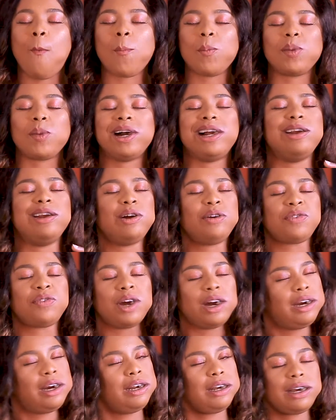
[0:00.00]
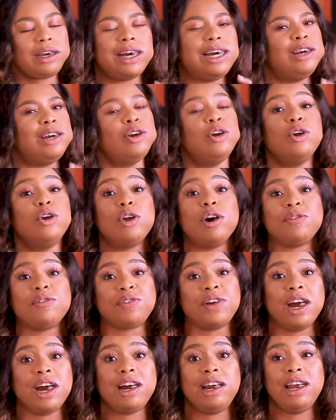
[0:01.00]
I love garlic. I love
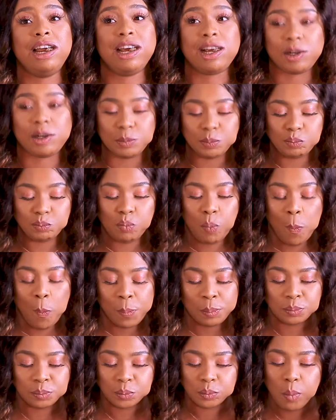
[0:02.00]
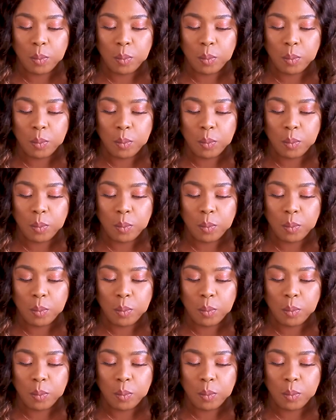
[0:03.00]
garlic. Mmm.